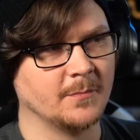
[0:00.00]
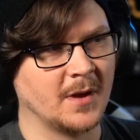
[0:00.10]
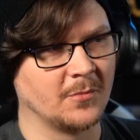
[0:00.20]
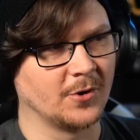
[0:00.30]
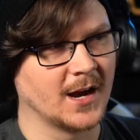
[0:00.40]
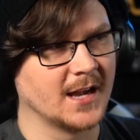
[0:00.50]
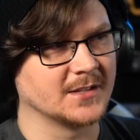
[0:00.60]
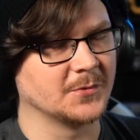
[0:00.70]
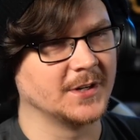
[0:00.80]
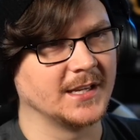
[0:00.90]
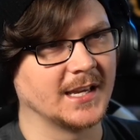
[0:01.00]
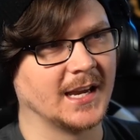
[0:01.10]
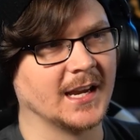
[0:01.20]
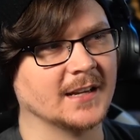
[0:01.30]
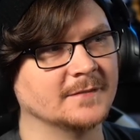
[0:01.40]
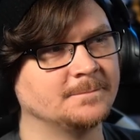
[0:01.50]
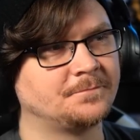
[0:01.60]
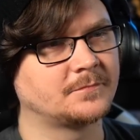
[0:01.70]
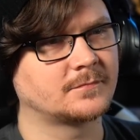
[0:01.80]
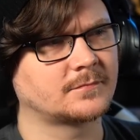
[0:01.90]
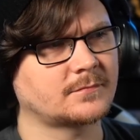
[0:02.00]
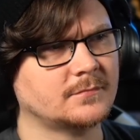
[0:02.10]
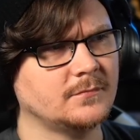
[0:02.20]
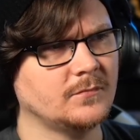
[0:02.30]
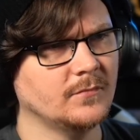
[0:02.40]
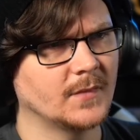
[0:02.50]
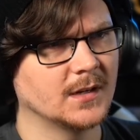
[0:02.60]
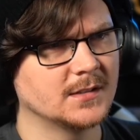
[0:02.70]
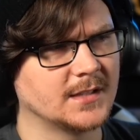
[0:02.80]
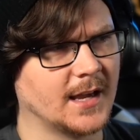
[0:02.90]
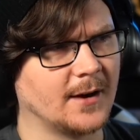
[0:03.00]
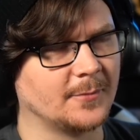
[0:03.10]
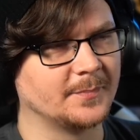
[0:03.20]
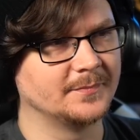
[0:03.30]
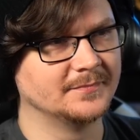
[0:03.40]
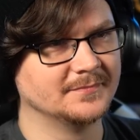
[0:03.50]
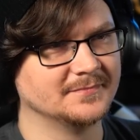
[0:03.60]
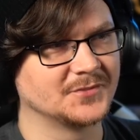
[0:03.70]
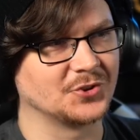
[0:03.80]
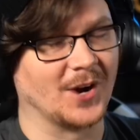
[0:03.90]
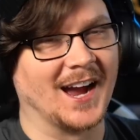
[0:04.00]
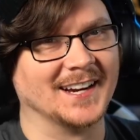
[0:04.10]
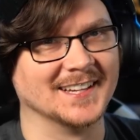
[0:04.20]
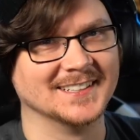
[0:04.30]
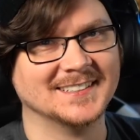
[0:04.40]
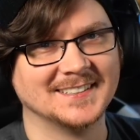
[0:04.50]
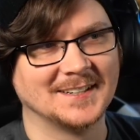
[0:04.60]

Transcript: memorize what he can to help try to,